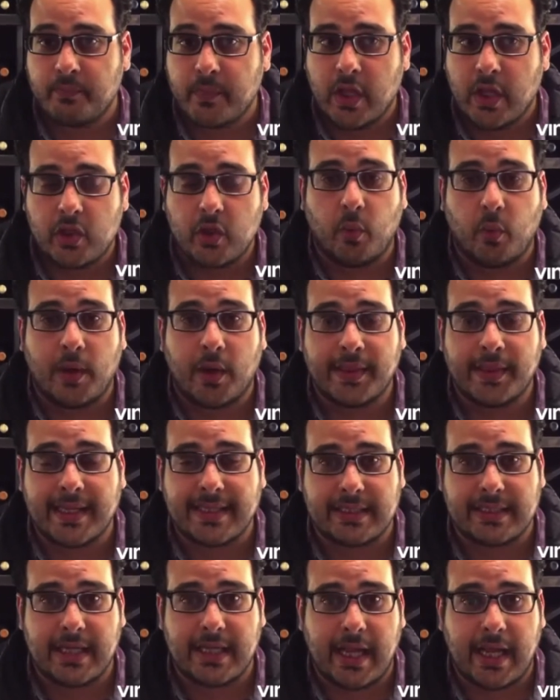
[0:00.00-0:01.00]
the one that's
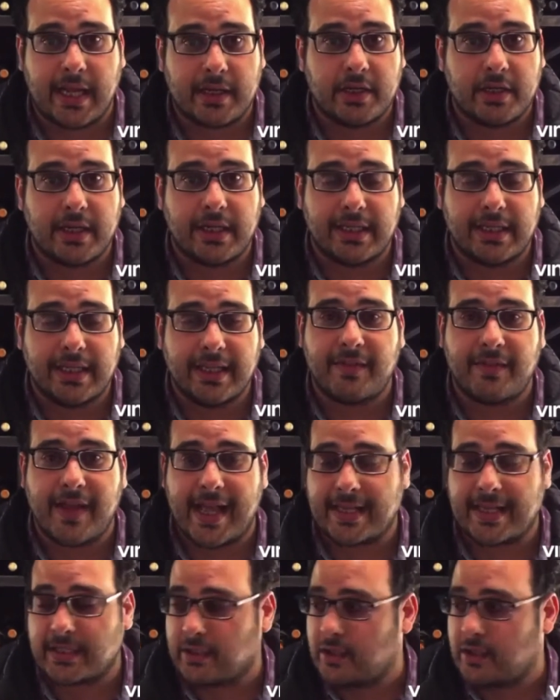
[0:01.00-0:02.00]
not going to live
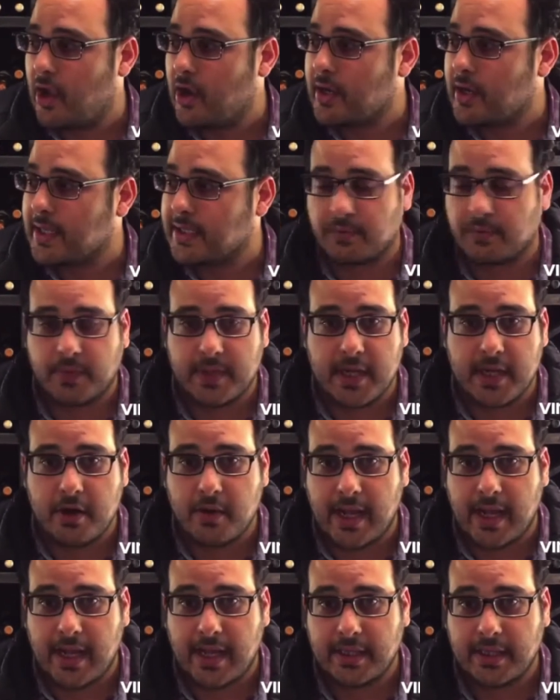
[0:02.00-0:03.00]
as long as the
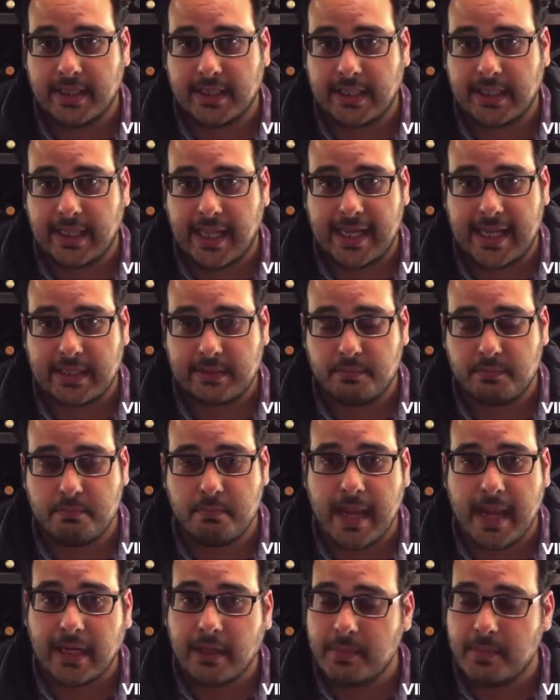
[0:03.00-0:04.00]
Rioja in the glass,
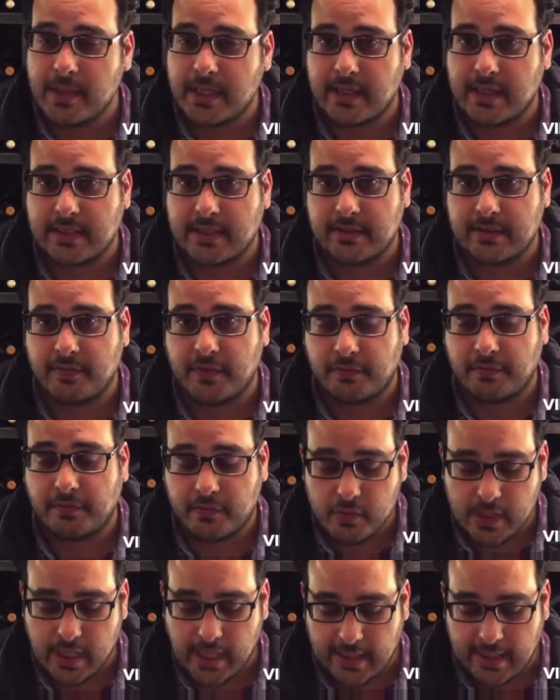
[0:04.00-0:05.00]
mainly because of the
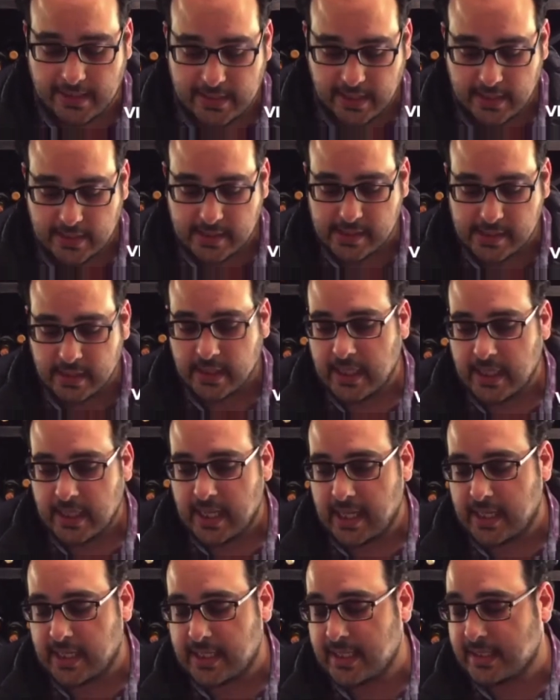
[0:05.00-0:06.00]
fruit content
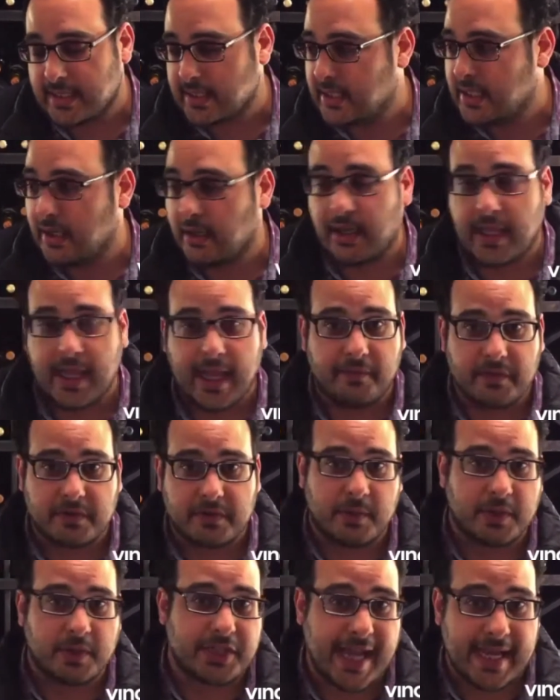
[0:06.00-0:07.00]
and it doesn't nearly have as
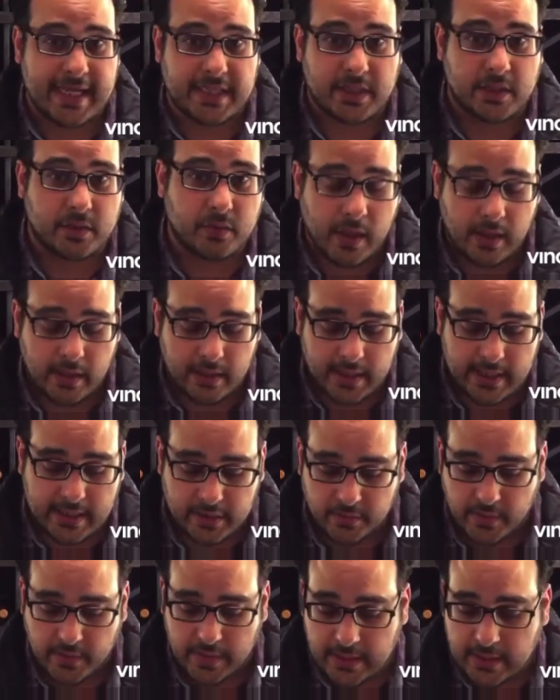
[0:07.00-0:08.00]
much acid quality
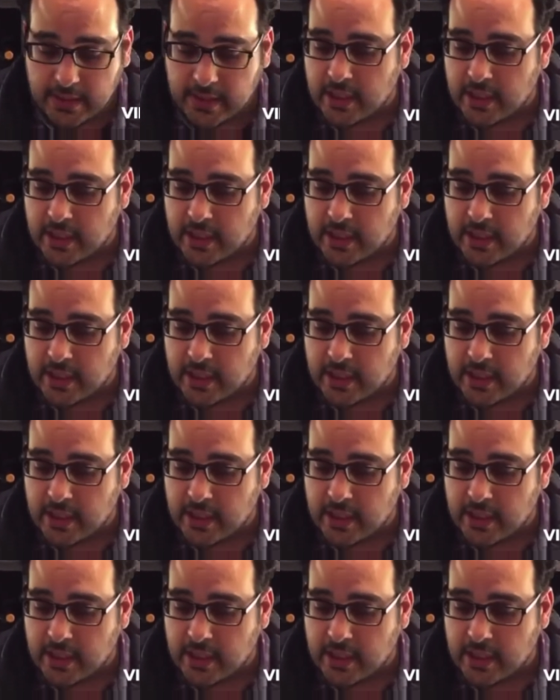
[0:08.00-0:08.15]
to it.